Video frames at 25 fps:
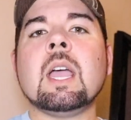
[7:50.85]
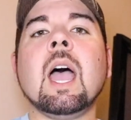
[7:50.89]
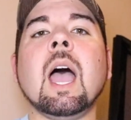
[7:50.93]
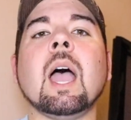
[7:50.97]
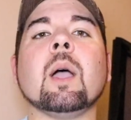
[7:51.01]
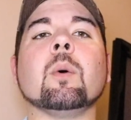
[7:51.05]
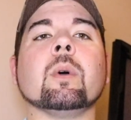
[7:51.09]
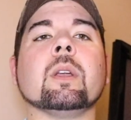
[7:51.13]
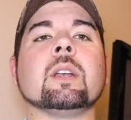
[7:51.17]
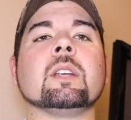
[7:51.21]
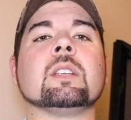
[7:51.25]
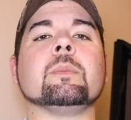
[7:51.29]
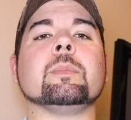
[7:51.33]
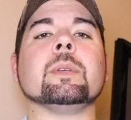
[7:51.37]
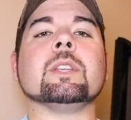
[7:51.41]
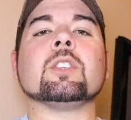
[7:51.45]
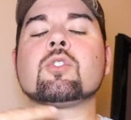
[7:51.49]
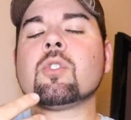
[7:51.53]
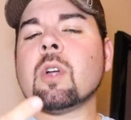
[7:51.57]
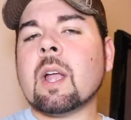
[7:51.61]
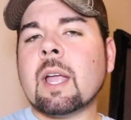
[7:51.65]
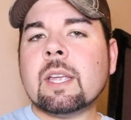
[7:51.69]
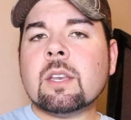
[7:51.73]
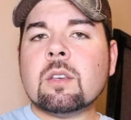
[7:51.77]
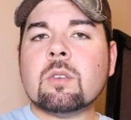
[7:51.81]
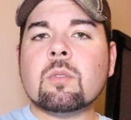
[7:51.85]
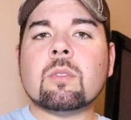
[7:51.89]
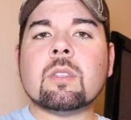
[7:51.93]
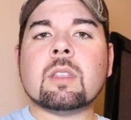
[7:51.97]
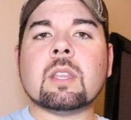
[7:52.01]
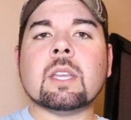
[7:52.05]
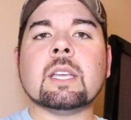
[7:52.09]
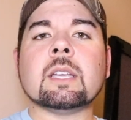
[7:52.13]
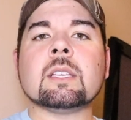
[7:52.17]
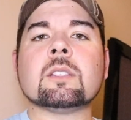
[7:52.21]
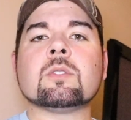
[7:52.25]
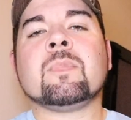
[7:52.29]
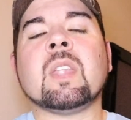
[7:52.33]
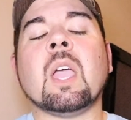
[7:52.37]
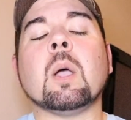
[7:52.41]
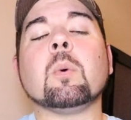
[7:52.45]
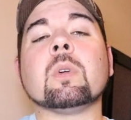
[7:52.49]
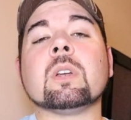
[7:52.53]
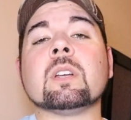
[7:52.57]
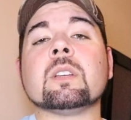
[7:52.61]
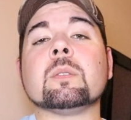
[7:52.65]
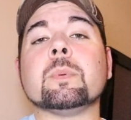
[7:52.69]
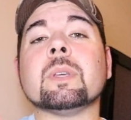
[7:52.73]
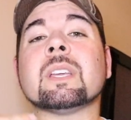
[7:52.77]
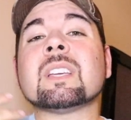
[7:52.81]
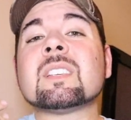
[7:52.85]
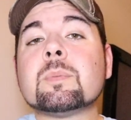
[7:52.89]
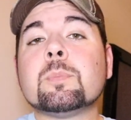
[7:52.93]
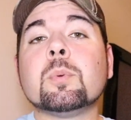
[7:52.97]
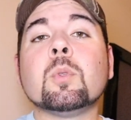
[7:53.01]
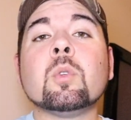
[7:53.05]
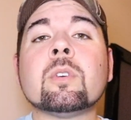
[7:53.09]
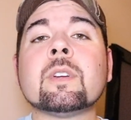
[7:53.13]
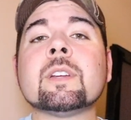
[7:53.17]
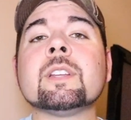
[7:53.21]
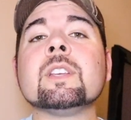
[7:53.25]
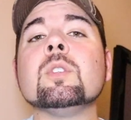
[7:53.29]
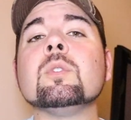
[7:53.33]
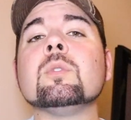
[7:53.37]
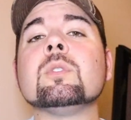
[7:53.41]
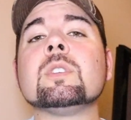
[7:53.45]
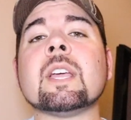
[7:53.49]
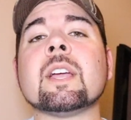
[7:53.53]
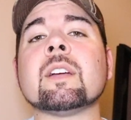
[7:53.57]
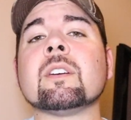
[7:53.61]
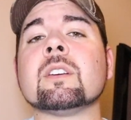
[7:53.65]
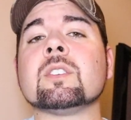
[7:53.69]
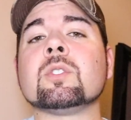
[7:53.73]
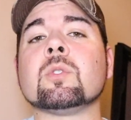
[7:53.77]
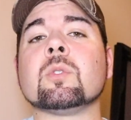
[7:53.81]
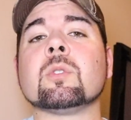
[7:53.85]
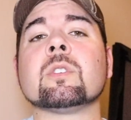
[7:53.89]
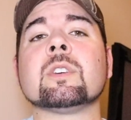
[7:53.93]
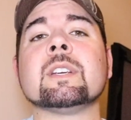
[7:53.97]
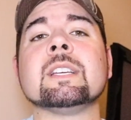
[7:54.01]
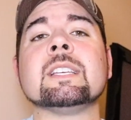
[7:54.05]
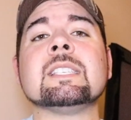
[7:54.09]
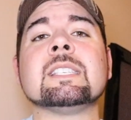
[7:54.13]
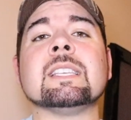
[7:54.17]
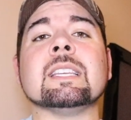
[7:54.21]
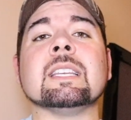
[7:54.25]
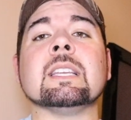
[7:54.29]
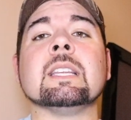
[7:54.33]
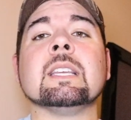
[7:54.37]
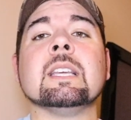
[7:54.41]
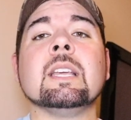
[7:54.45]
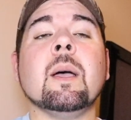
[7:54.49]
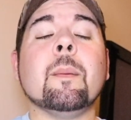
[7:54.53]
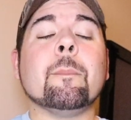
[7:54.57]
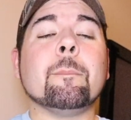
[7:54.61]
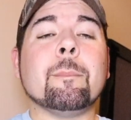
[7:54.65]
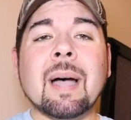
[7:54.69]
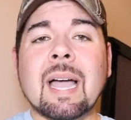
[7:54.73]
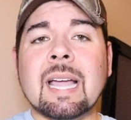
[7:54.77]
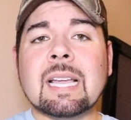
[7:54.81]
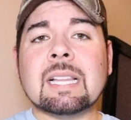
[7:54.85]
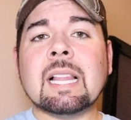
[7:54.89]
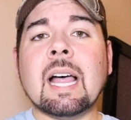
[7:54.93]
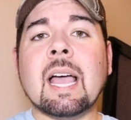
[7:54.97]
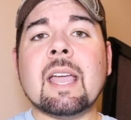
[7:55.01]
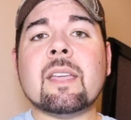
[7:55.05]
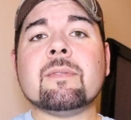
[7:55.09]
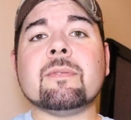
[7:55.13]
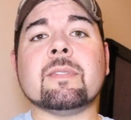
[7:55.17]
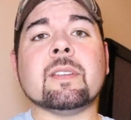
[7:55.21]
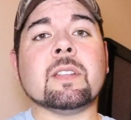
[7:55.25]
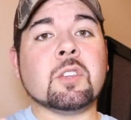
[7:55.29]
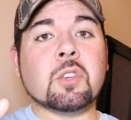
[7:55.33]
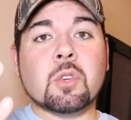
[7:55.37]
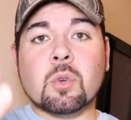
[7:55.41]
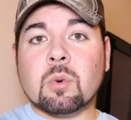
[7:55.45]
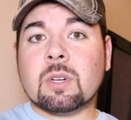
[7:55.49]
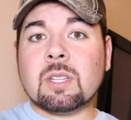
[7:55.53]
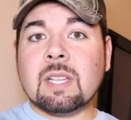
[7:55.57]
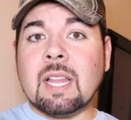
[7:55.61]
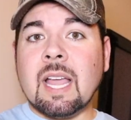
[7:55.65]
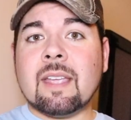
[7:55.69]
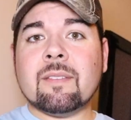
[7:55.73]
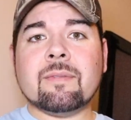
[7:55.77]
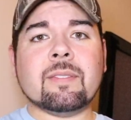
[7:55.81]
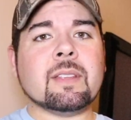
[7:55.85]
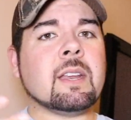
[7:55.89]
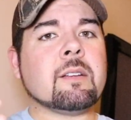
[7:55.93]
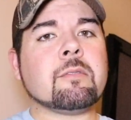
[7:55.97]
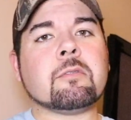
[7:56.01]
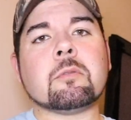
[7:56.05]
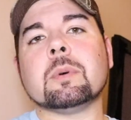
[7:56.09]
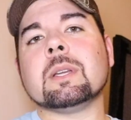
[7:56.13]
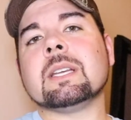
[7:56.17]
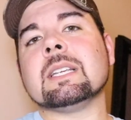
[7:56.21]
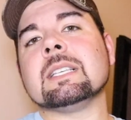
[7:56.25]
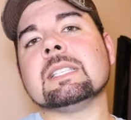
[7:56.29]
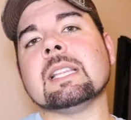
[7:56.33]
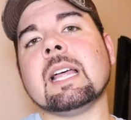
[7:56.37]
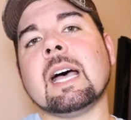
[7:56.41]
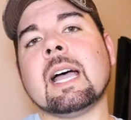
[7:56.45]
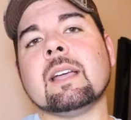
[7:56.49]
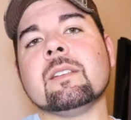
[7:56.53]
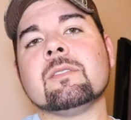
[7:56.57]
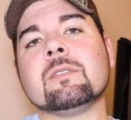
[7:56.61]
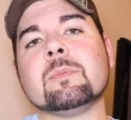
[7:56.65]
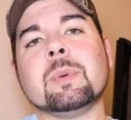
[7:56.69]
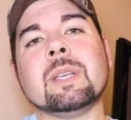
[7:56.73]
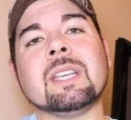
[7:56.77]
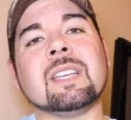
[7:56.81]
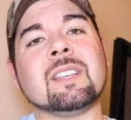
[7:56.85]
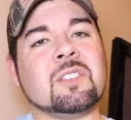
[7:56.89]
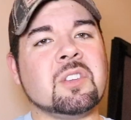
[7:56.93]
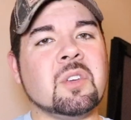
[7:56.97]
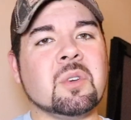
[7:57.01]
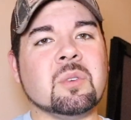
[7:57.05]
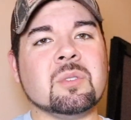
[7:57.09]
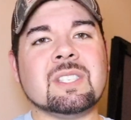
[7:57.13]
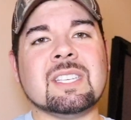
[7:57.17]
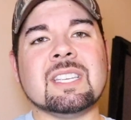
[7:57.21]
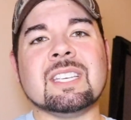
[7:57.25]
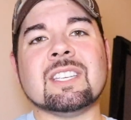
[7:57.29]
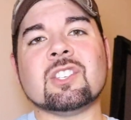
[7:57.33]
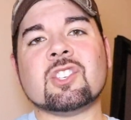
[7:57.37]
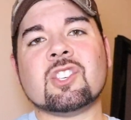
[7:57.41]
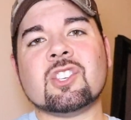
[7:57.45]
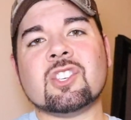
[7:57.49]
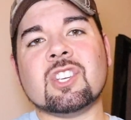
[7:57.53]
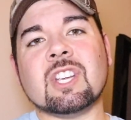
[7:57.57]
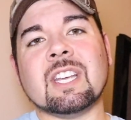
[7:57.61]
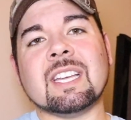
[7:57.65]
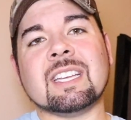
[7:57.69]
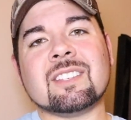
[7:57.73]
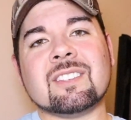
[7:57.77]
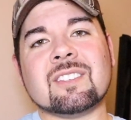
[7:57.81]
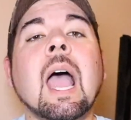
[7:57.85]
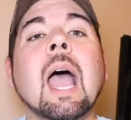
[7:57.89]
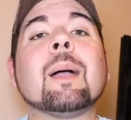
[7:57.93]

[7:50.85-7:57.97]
I want it to be trying new things. I want it to be exploring new territories in my life and your life and everybody's lives, being nosy as shit.